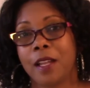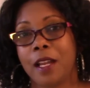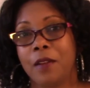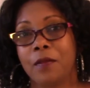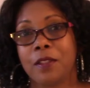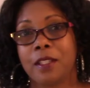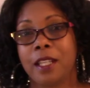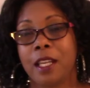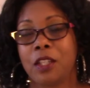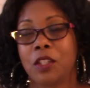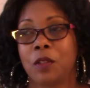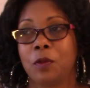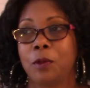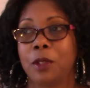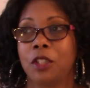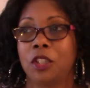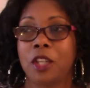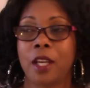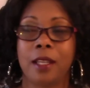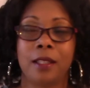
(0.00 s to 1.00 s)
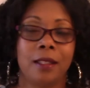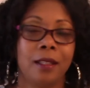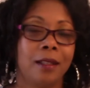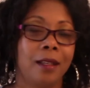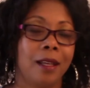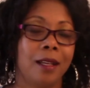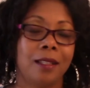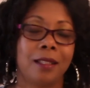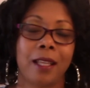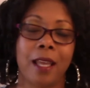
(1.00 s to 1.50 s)
conversation with Jason
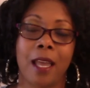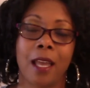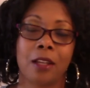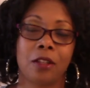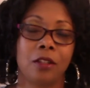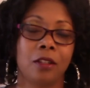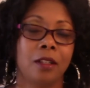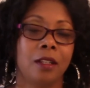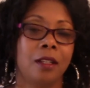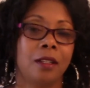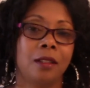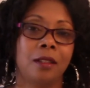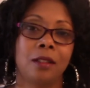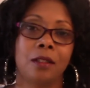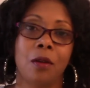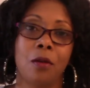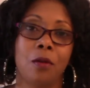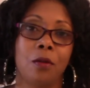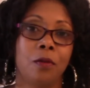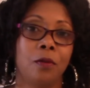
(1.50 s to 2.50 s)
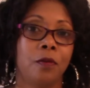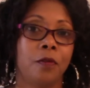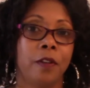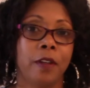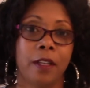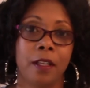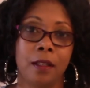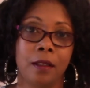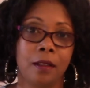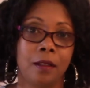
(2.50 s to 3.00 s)
that is actually so
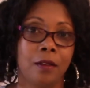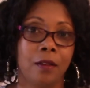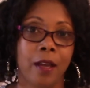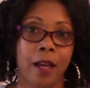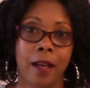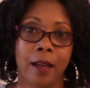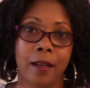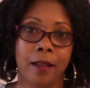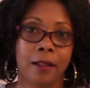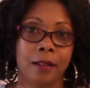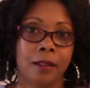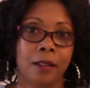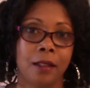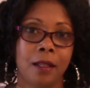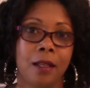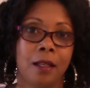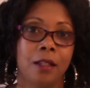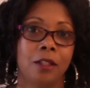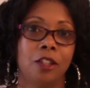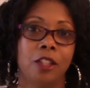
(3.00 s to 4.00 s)
funny, you guys.